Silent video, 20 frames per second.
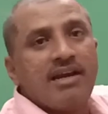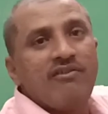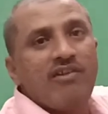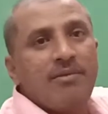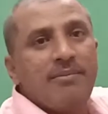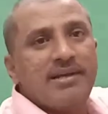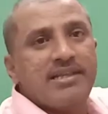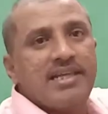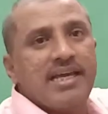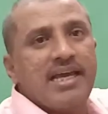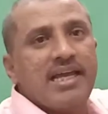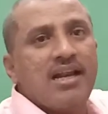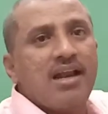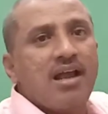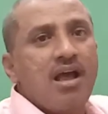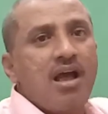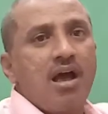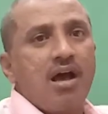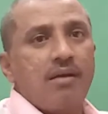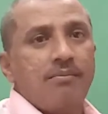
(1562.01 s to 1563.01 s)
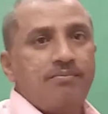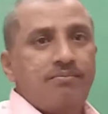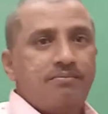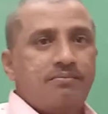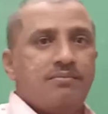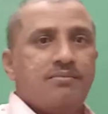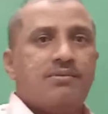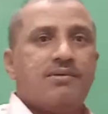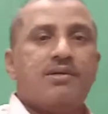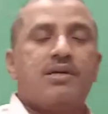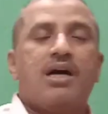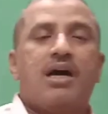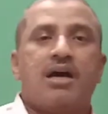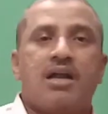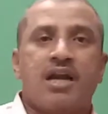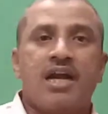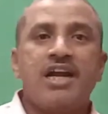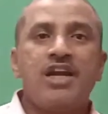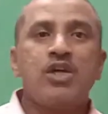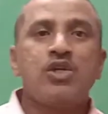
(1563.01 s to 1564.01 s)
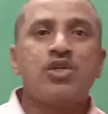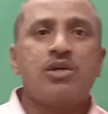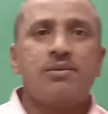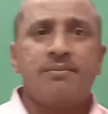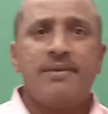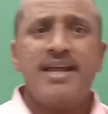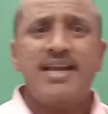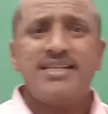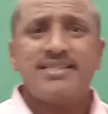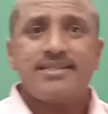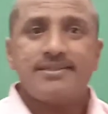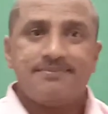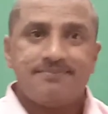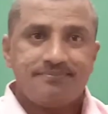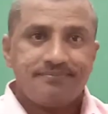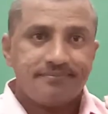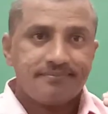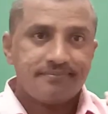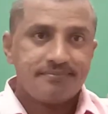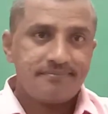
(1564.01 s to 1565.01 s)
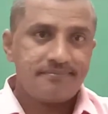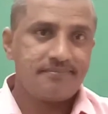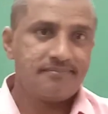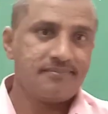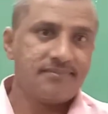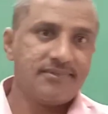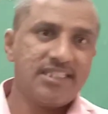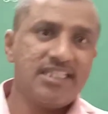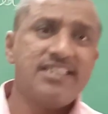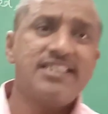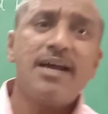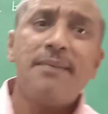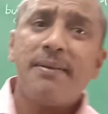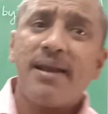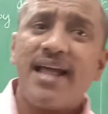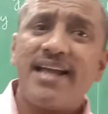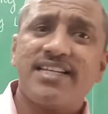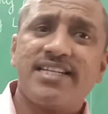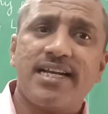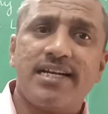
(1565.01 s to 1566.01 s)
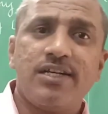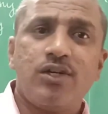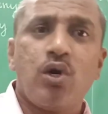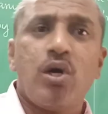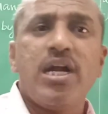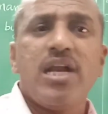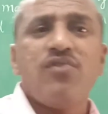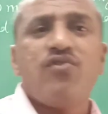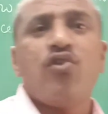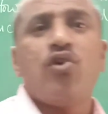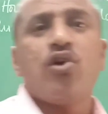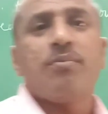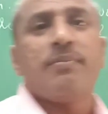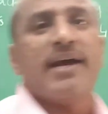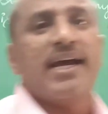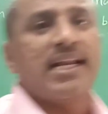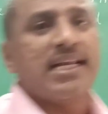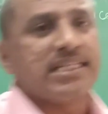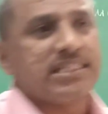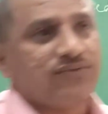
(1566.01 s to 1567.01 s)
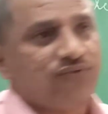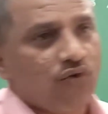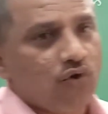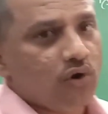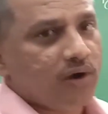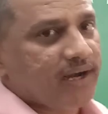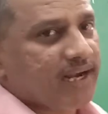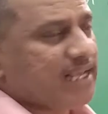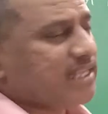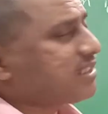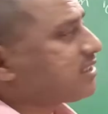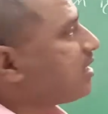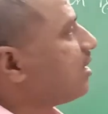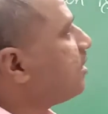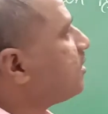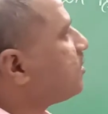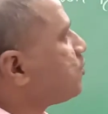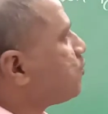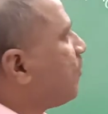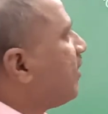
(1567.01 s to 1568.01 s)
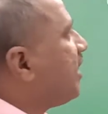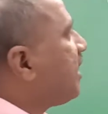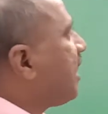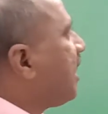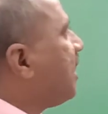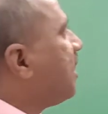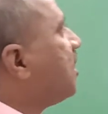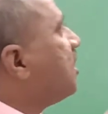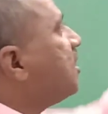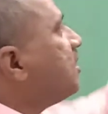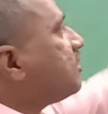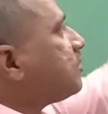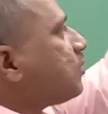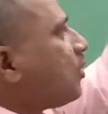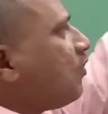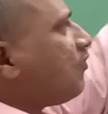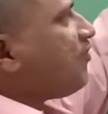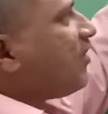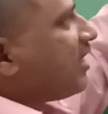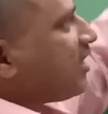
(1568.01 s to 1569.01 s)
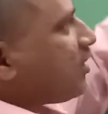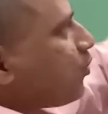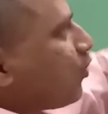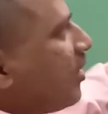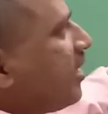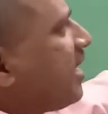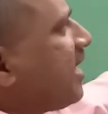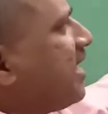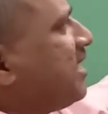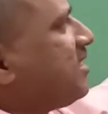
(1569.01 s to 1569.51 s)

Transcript: will be there? Reduced means subtraction. 24 minus 4, it is 20. So for 20